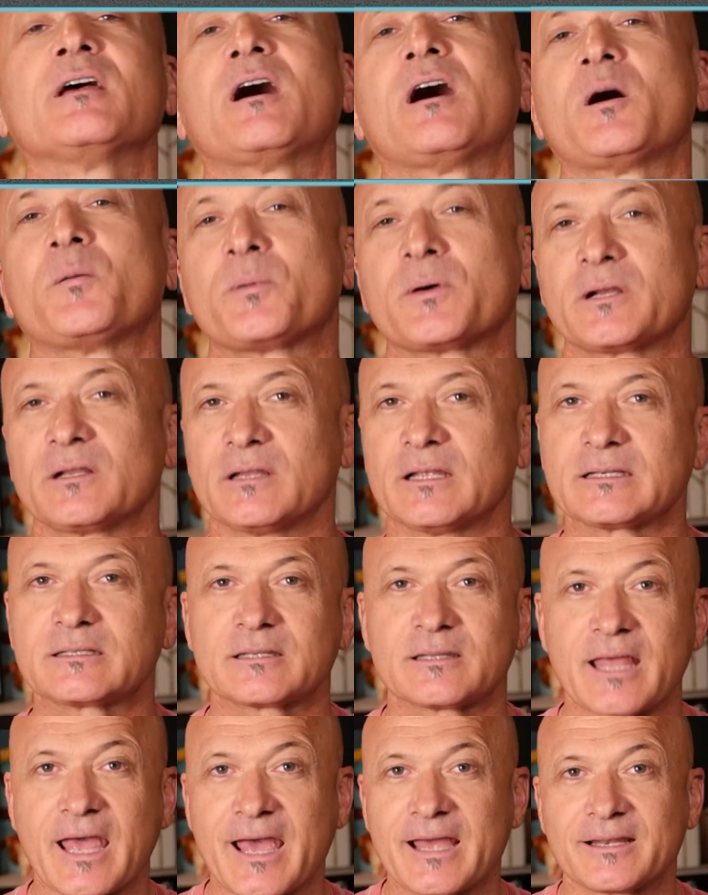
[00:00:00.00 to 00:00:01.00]
I'll put a link
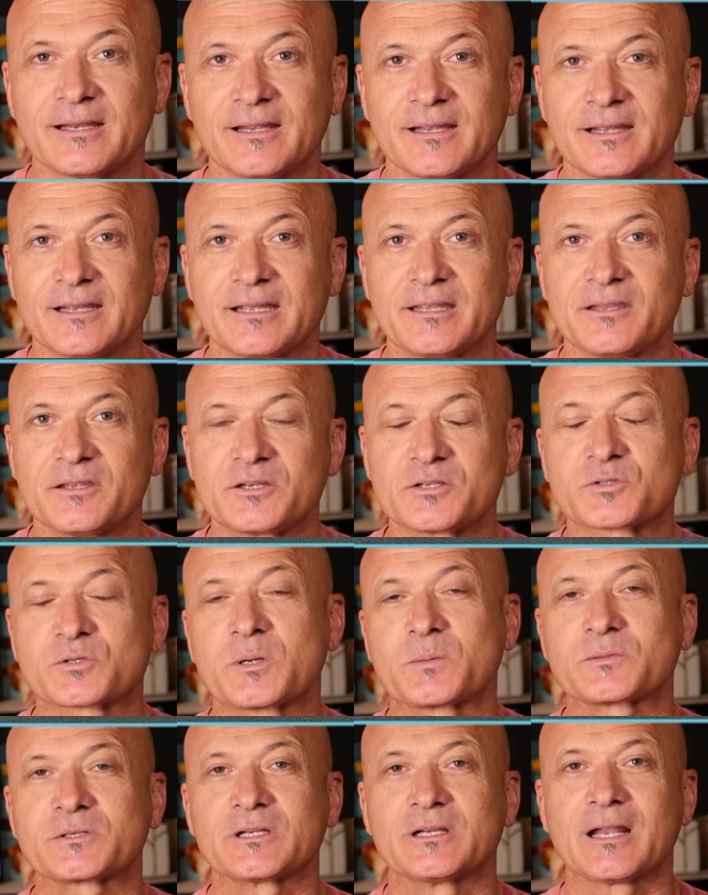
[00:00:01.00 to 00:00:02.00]
to that in the
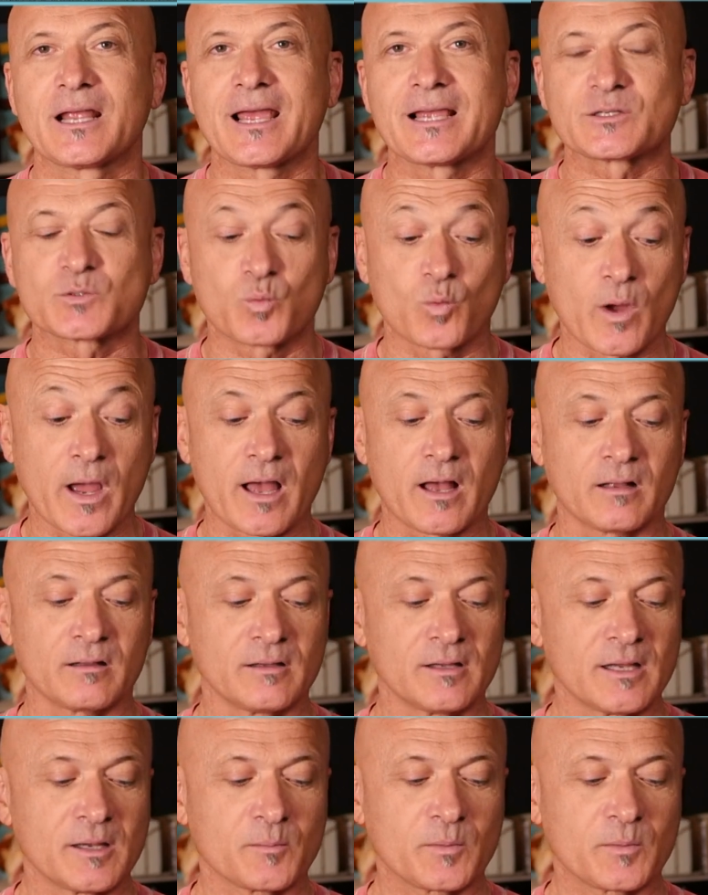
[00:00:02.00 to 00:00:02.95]
description as well.